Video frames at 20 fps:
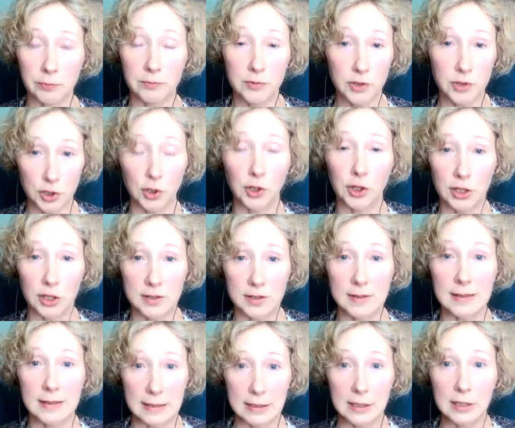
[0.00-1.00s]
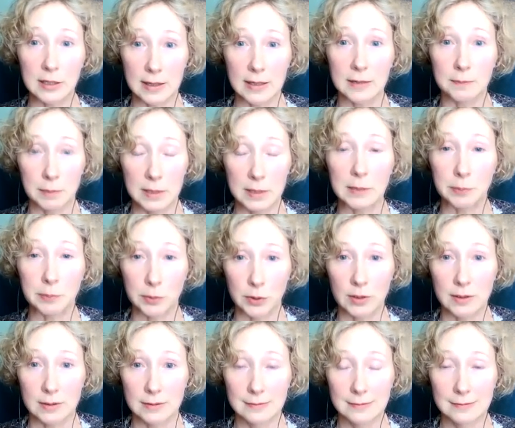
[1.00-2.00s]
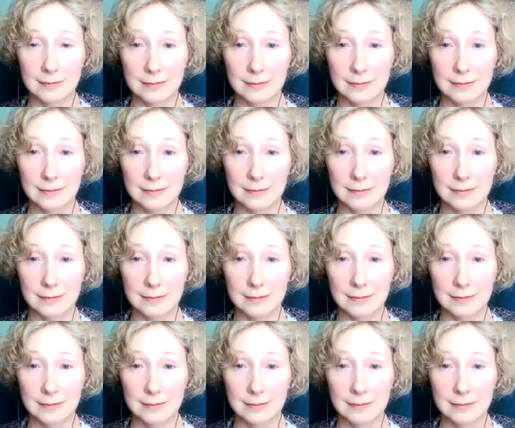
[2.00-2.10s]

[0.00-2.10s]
sugars in, in people.